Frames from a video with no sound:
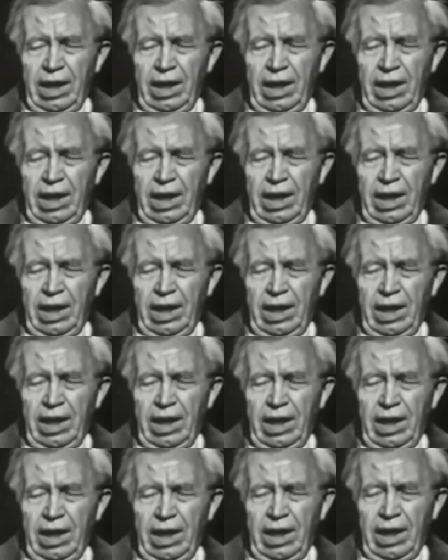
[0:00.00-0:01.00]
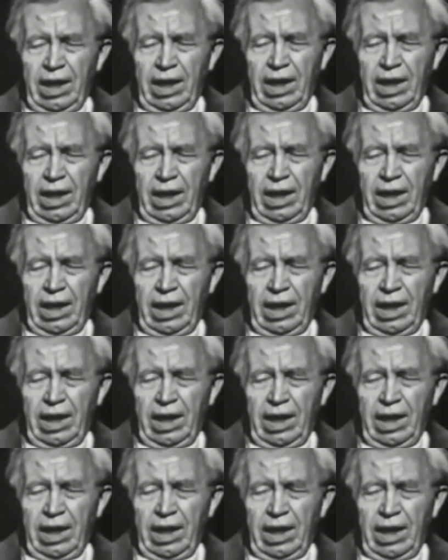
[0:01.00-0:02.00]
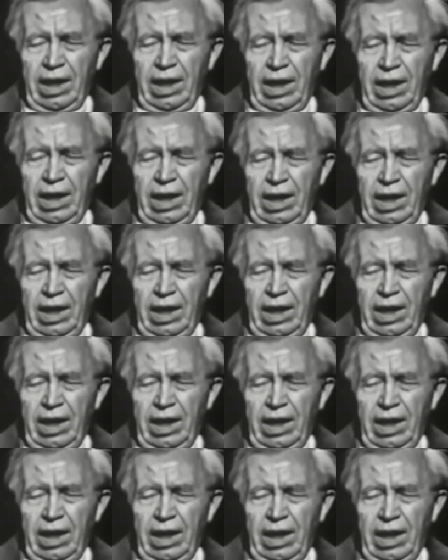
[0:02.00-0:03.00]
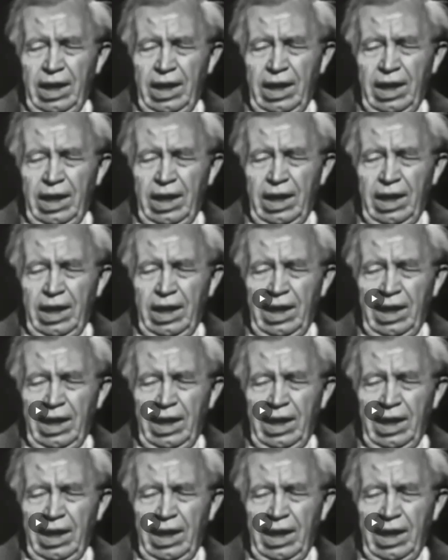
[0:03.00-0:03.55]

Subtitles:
[no speech]